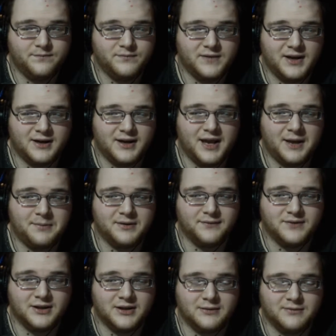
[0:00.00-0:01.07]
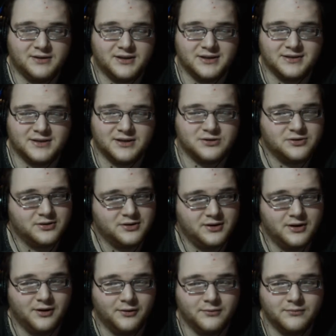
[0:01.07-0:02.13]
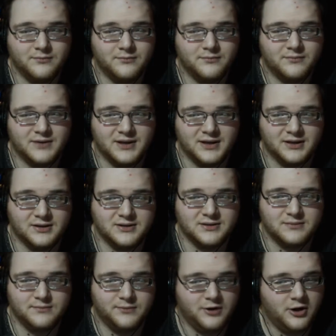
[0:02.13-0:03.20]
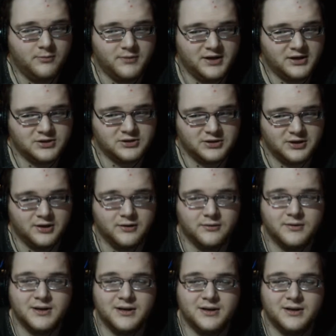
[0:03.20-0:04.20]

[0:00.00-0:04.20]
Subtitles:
He had a habit of telling me things I shouldn't know, things nobody should know.